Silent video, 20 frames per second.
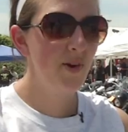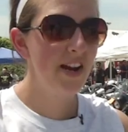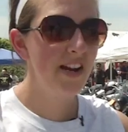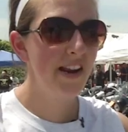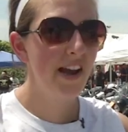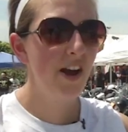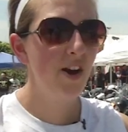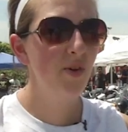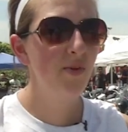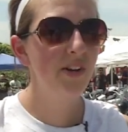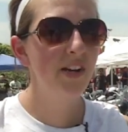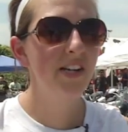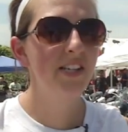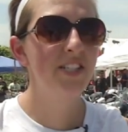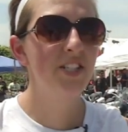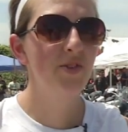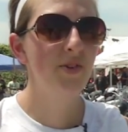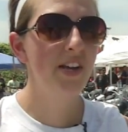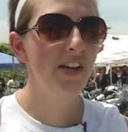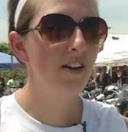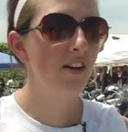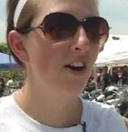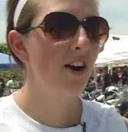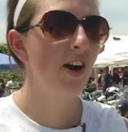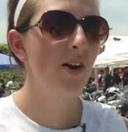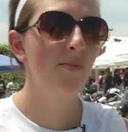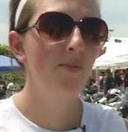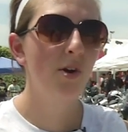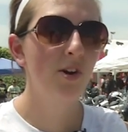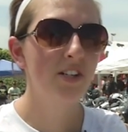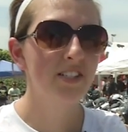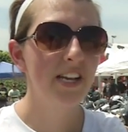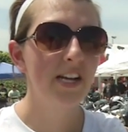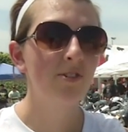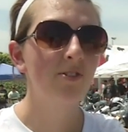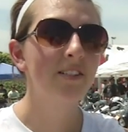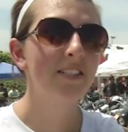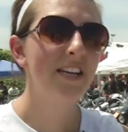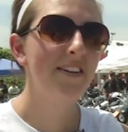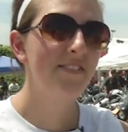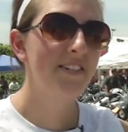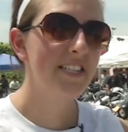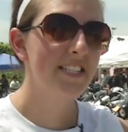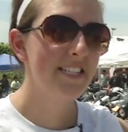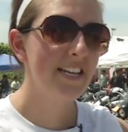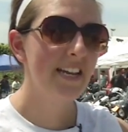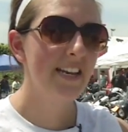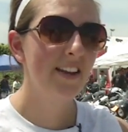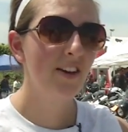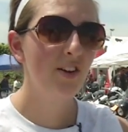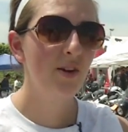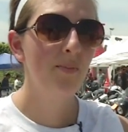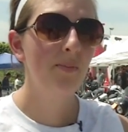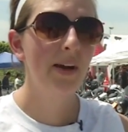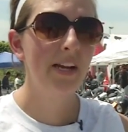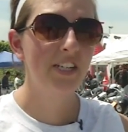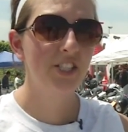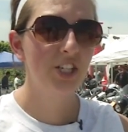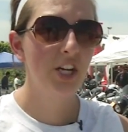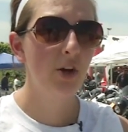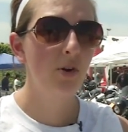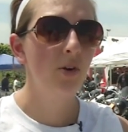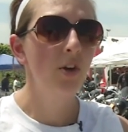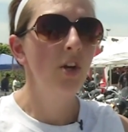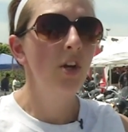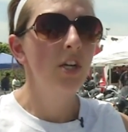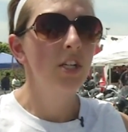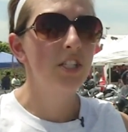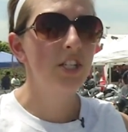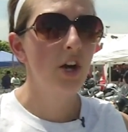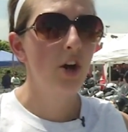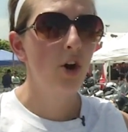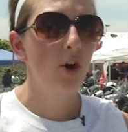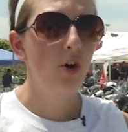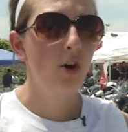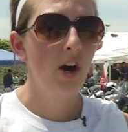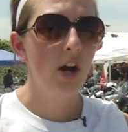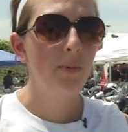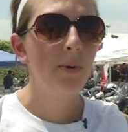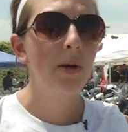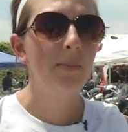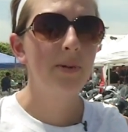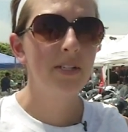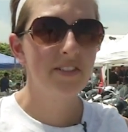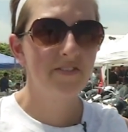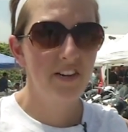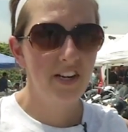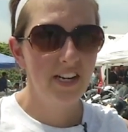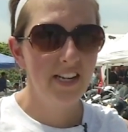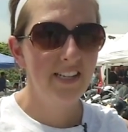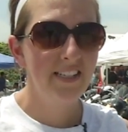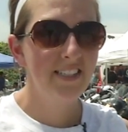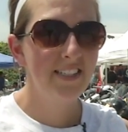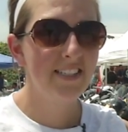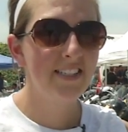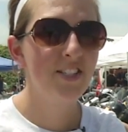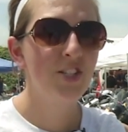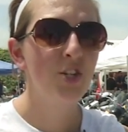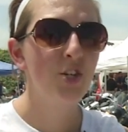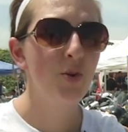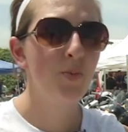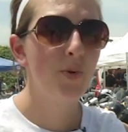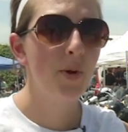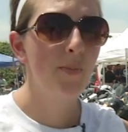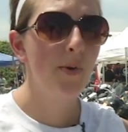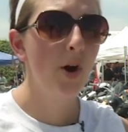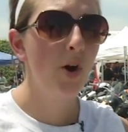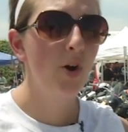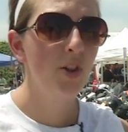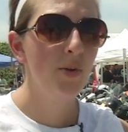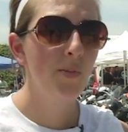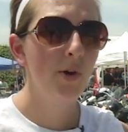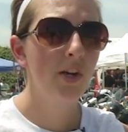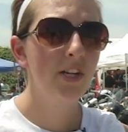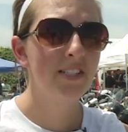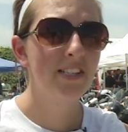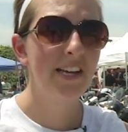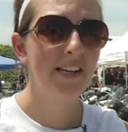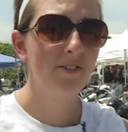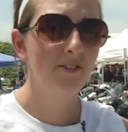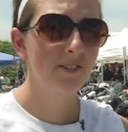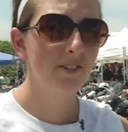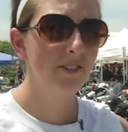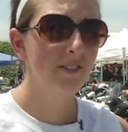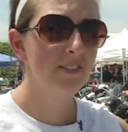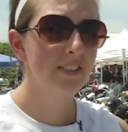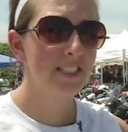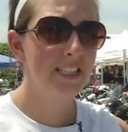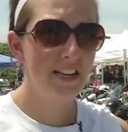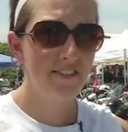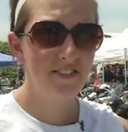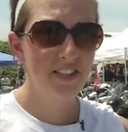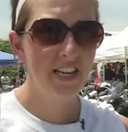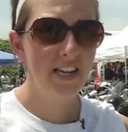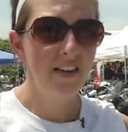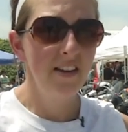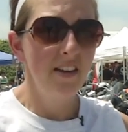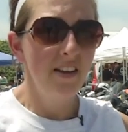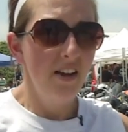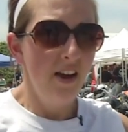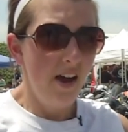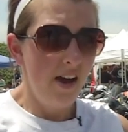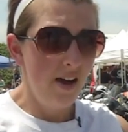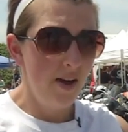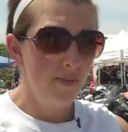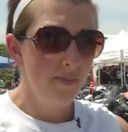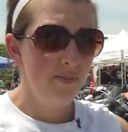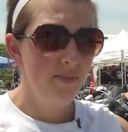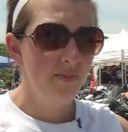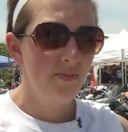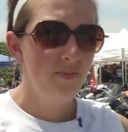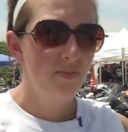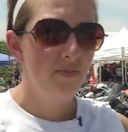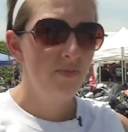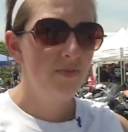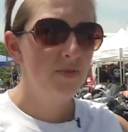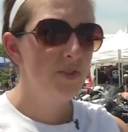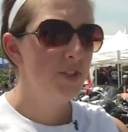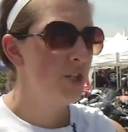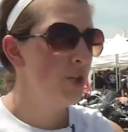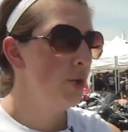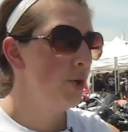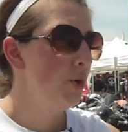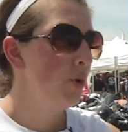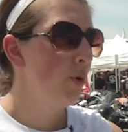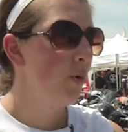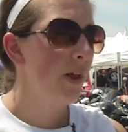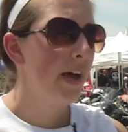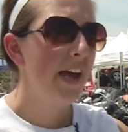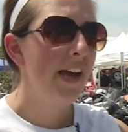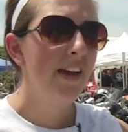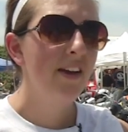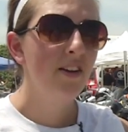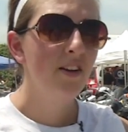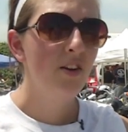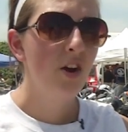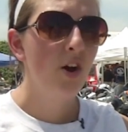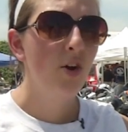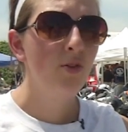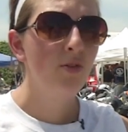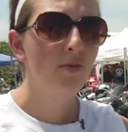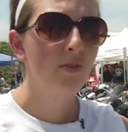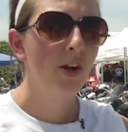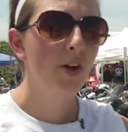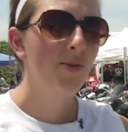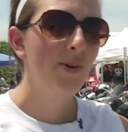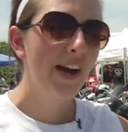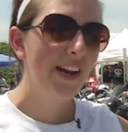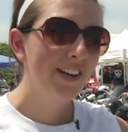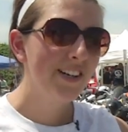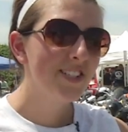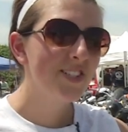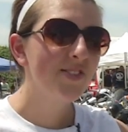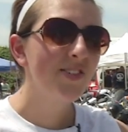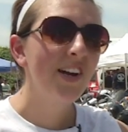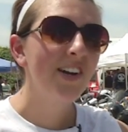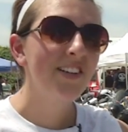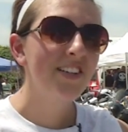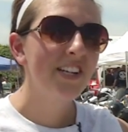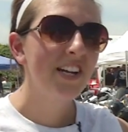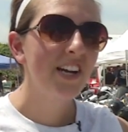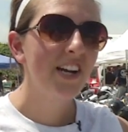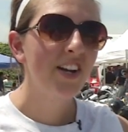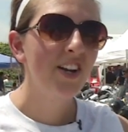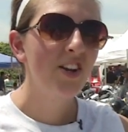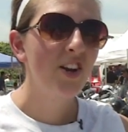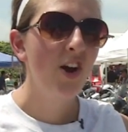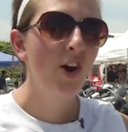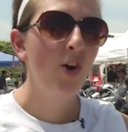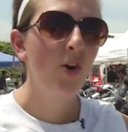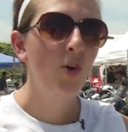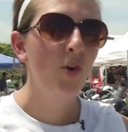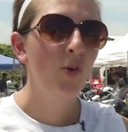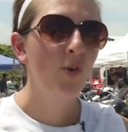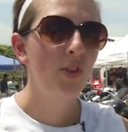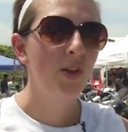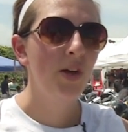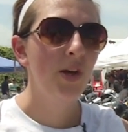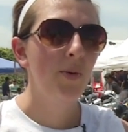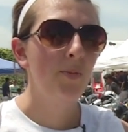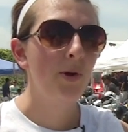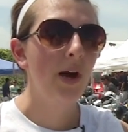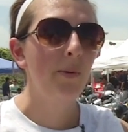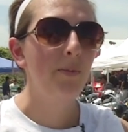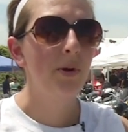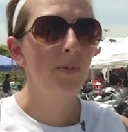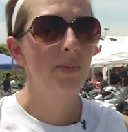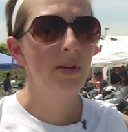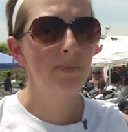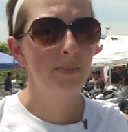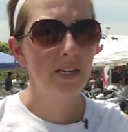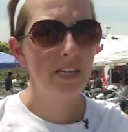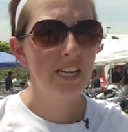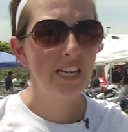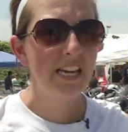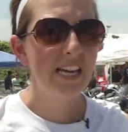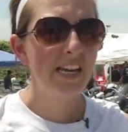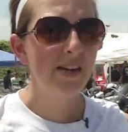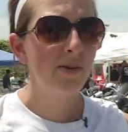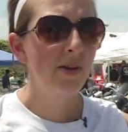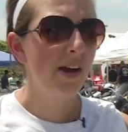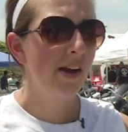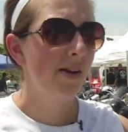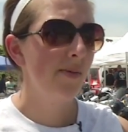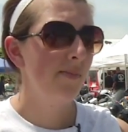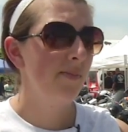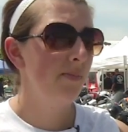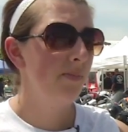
now we're doing our motorcycle safety stand down and bike show. So our purpose for it is to promote the motorcycle safety um, to let riders around here know the proper PPE. Um,